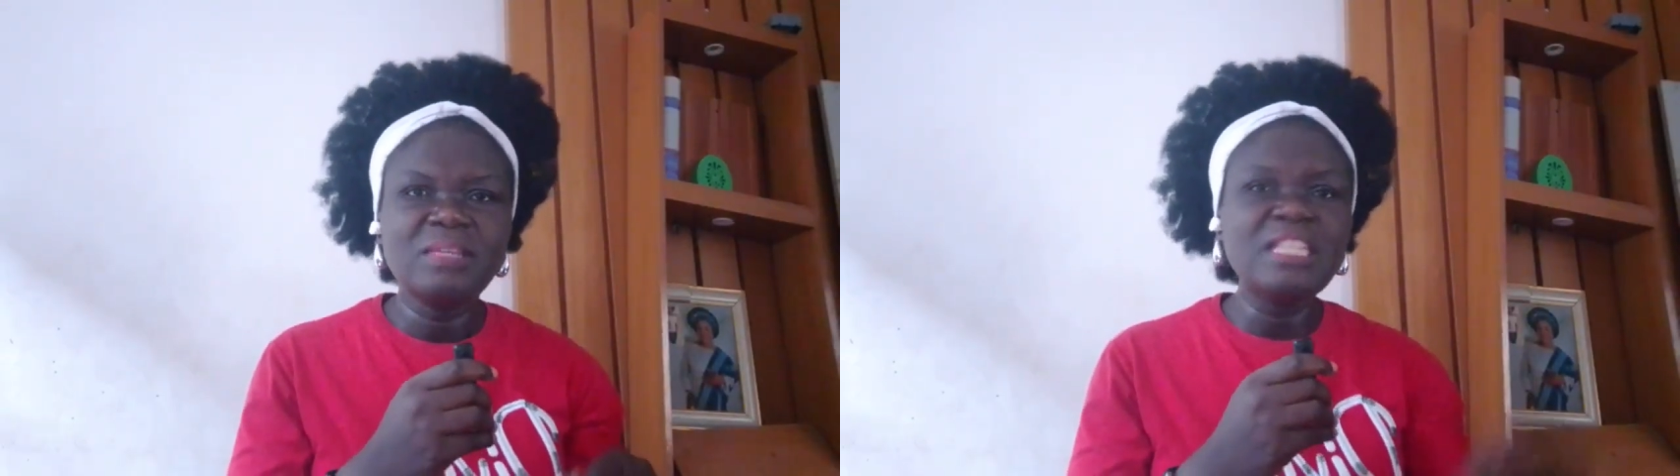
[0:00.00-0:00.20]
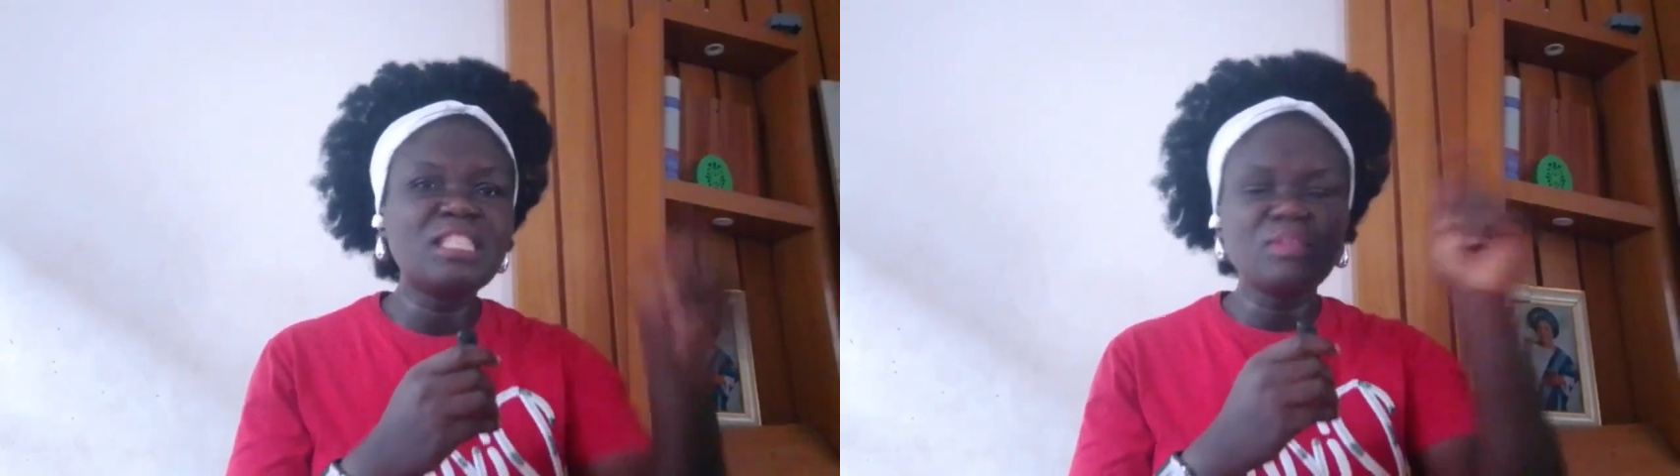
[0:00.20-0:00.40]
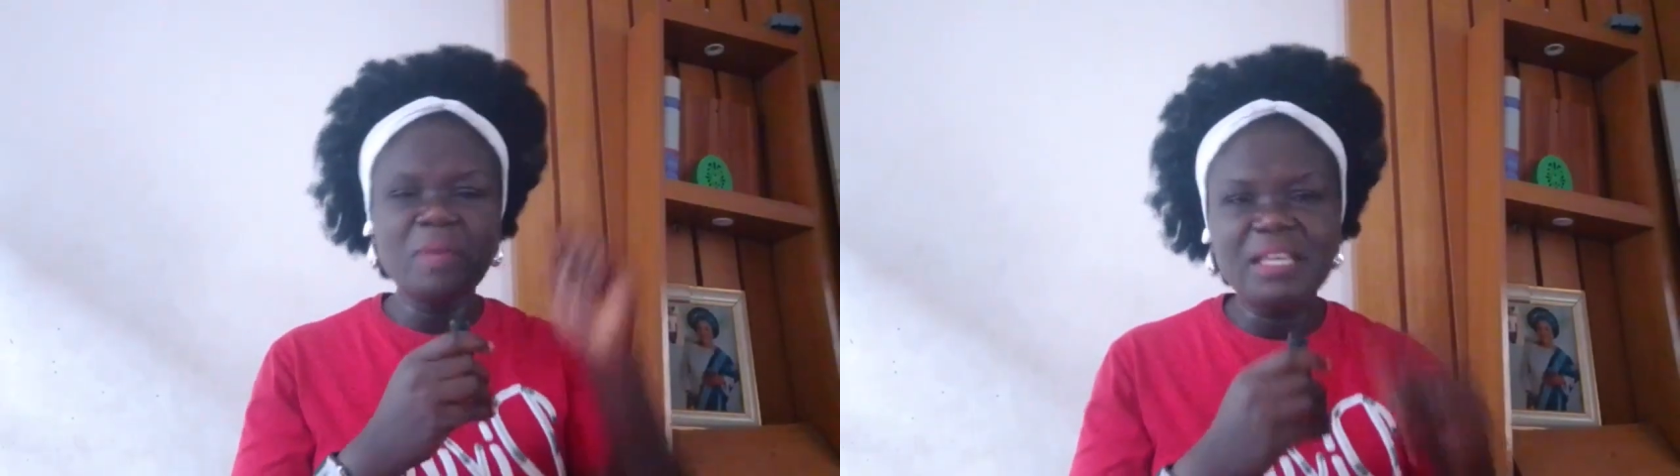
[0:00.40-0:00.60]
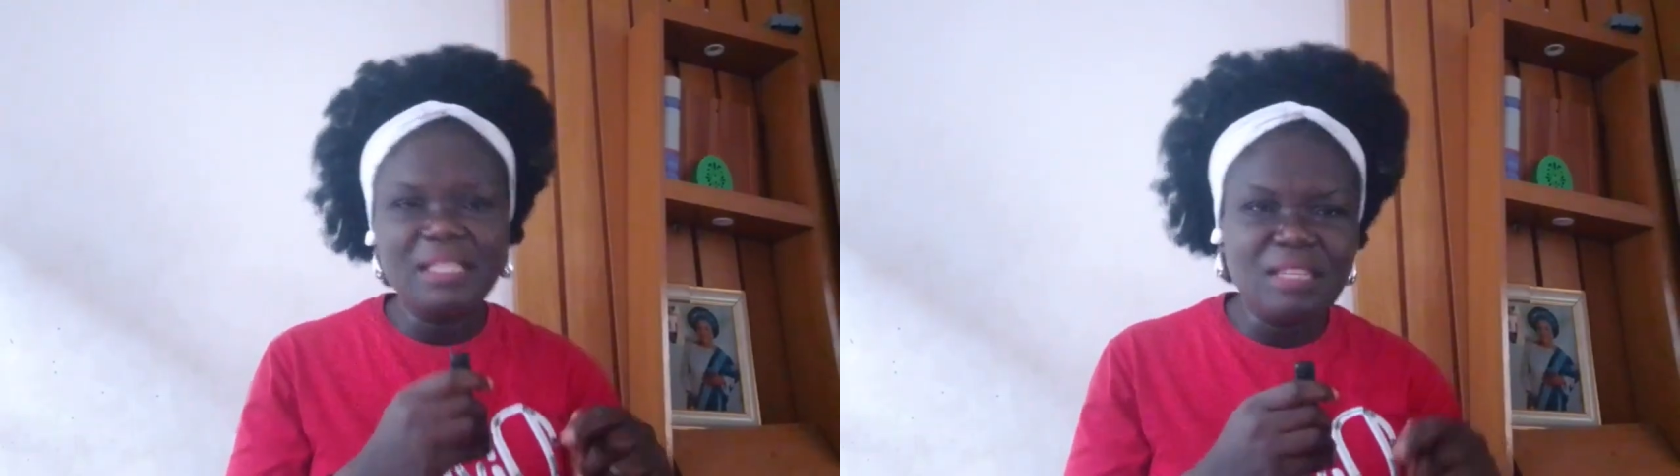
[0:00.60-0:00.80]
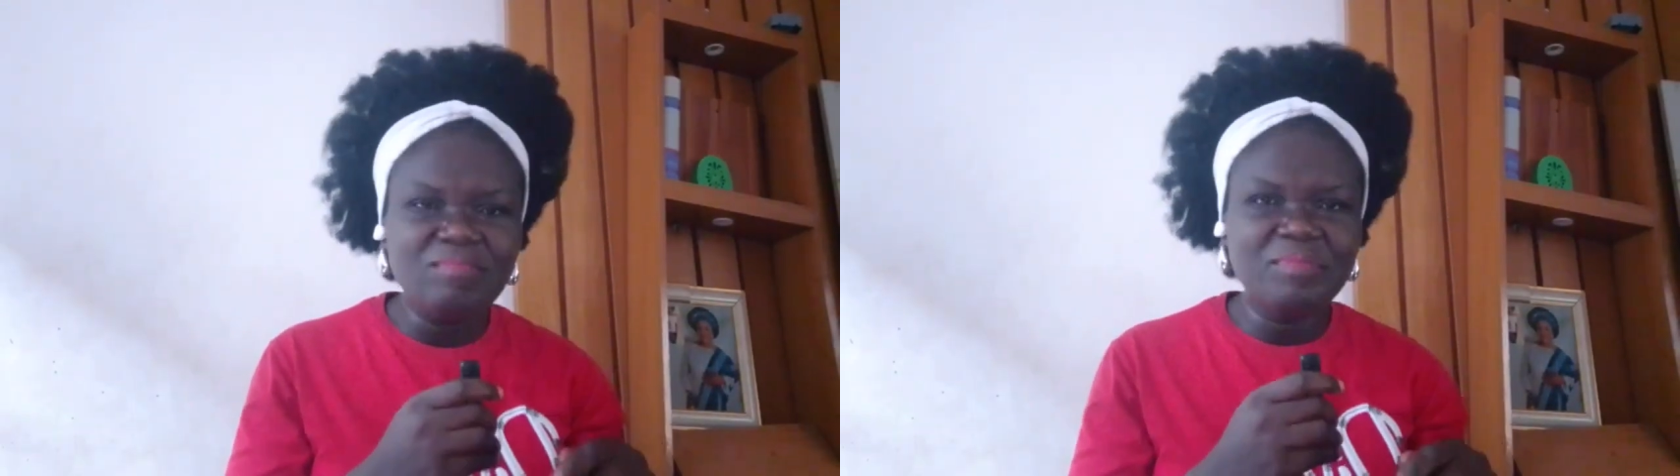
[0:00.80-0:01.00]
He
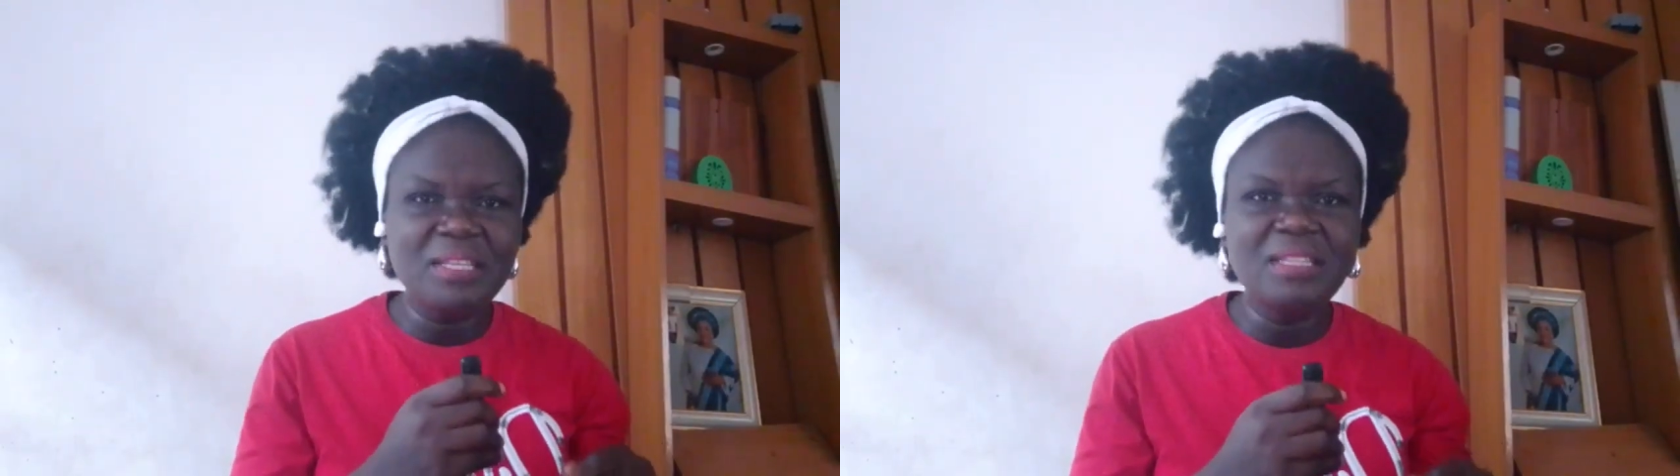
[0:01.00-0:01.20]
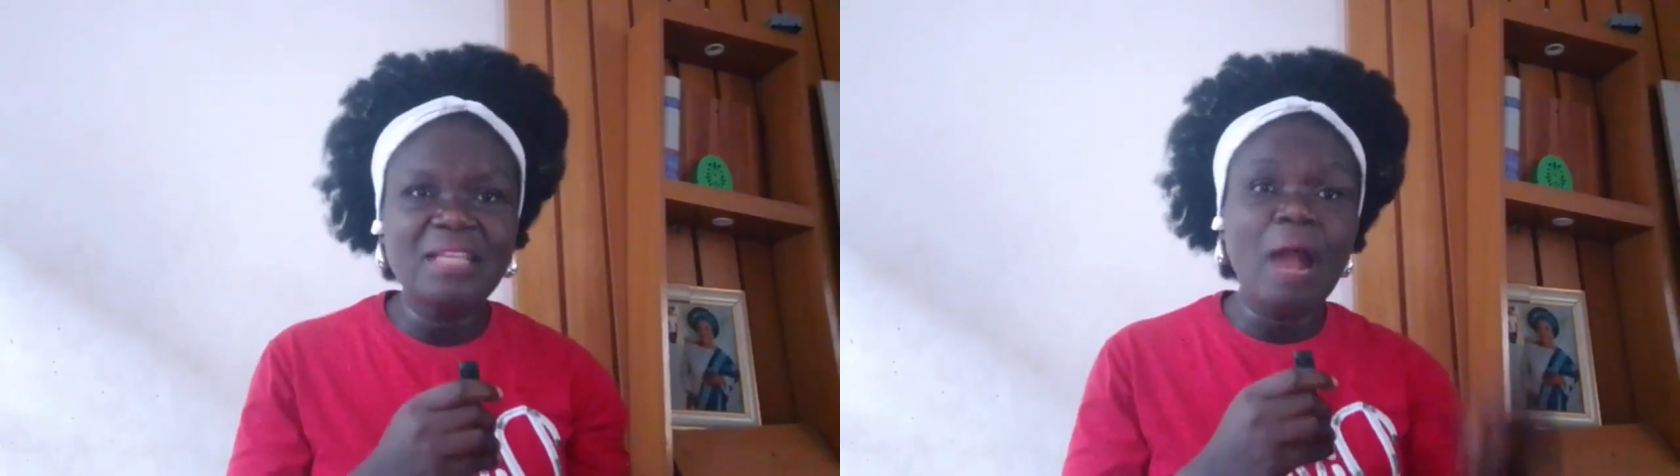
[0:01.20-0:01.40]
speaks in peace.